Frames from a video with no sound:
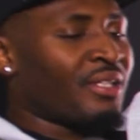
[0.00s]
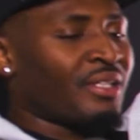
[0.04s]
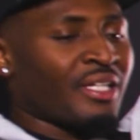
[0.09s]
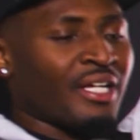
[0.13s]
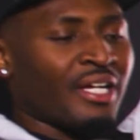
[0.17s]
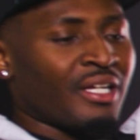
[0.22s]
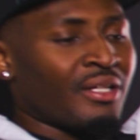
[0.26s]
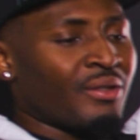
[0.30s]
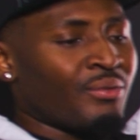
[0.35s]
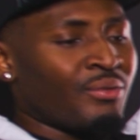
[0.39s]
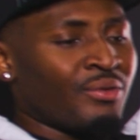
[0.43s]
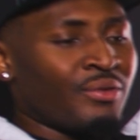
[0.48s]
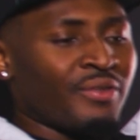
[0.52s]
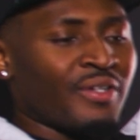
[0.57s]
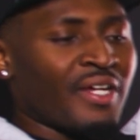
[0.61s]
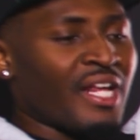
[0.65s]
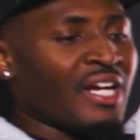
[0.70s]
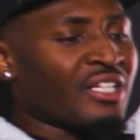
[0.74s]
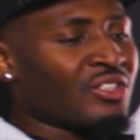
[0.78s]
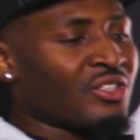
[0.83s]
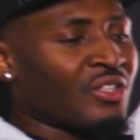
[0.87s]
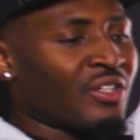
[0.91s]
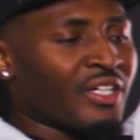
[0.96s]
me? Like you
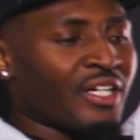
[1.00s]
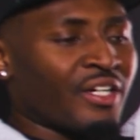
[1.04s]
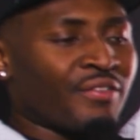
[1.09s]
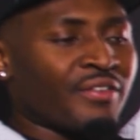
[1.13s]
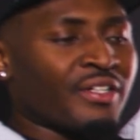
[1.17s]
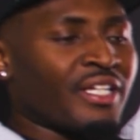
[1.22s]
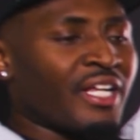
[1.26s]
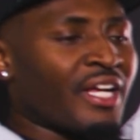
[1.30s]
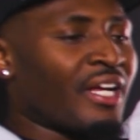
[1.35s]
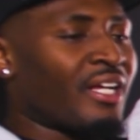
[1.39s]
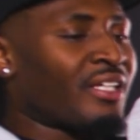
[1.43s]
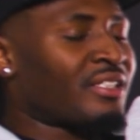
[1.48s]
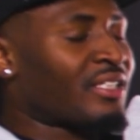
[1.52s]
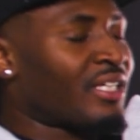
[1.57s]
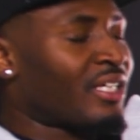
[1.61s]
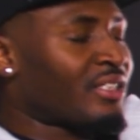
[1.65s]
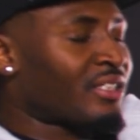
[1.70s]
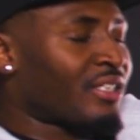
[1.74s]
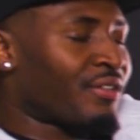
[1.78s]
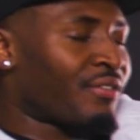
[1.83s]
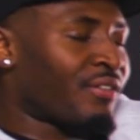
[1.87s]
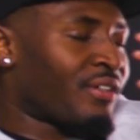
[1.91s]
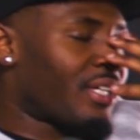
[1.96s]
gotta talk every day,
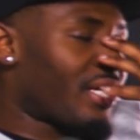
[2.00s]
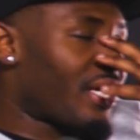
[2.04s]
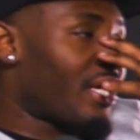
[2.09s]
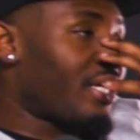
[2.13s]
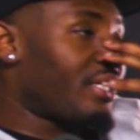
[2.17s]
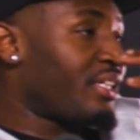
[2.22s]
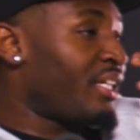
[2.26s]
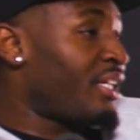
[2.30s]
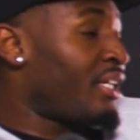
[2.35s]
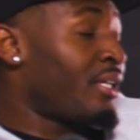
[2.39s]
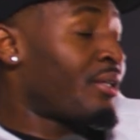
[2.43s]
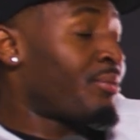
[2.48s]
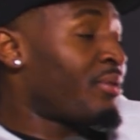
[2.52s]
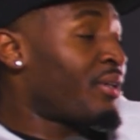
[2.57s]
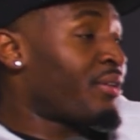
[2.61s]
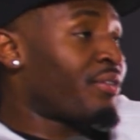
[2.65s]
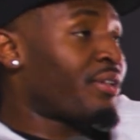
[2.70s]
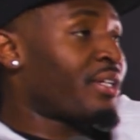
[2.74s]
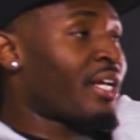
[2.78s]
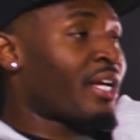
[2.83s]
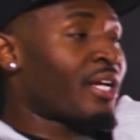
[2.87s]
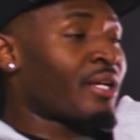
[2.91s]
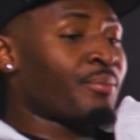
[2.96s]
text every day, DM
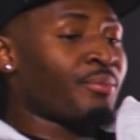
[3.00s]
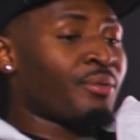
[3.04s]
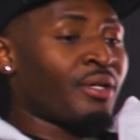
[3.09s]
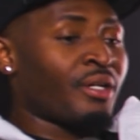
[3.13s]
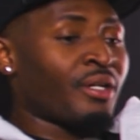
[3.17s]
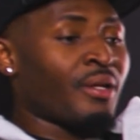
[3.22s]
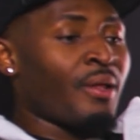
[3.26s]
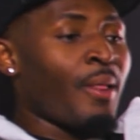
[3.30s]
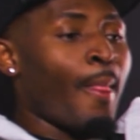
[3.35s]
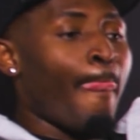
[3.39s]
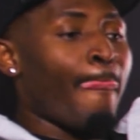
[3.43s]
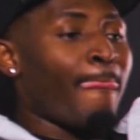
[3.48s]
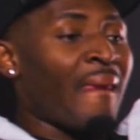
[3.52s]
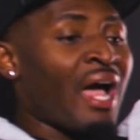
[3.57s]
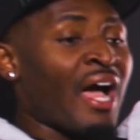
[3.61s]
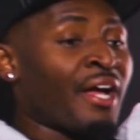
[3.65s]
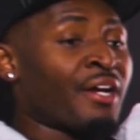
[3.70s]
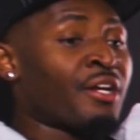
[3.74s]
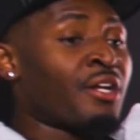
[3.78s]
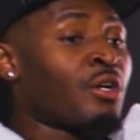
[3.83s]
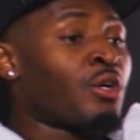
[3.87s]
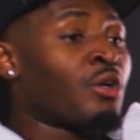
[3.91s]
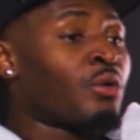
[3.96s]
every day. But
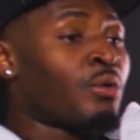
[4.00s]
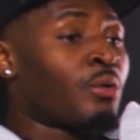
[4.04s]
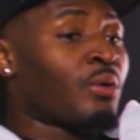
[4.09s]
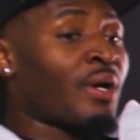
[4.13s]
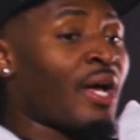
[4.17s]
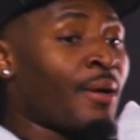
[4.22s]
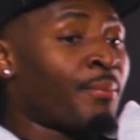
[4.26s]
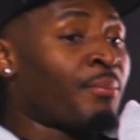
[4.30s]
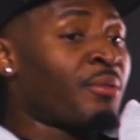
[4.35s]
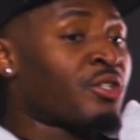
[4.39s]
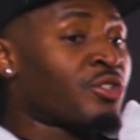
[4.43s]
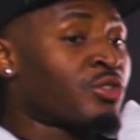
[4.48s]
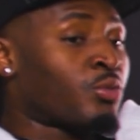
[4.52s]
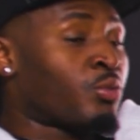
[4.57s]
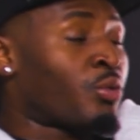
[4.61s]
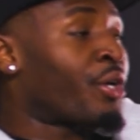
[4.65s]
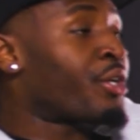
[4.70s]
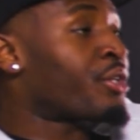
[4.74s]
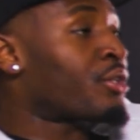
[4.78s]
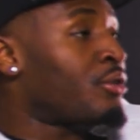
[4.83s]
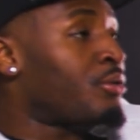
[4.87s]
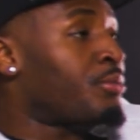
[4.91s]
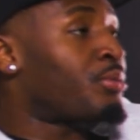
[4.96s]
I know how much
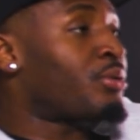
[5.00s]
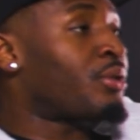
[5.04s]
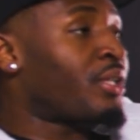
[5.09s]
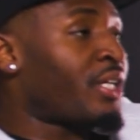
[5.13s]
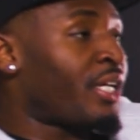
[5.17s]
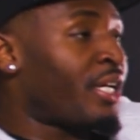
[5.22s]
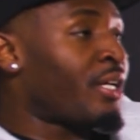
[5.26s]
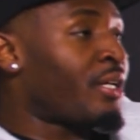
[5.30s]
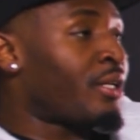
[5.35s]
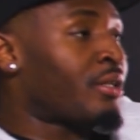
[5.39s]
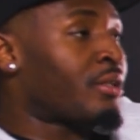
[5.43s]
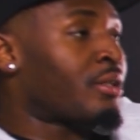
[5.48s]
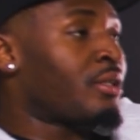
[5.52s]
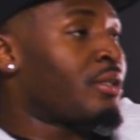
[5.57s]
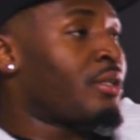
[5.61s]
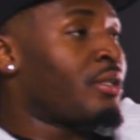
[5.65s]
work you put in.